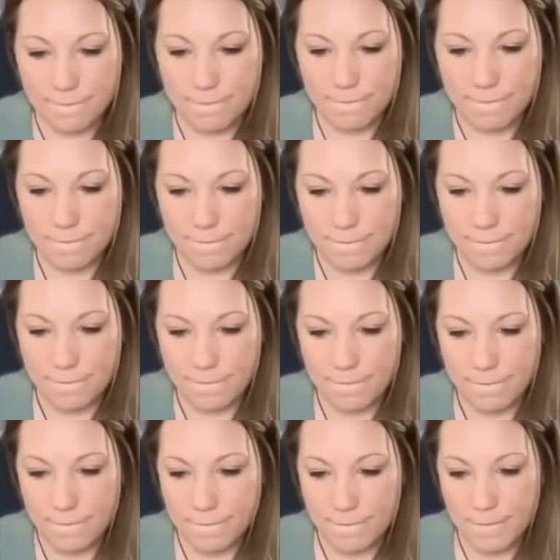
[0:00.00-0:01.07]

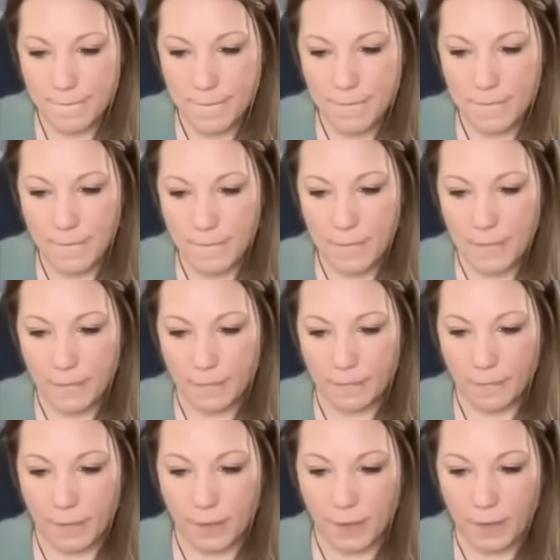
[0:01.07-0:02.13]

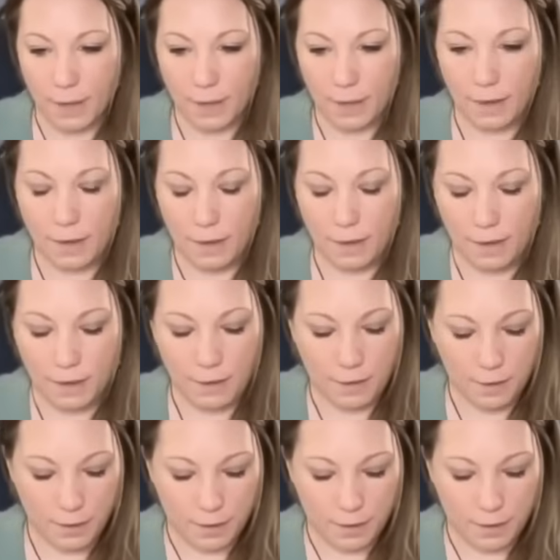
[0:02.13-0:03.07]
(no one is talking)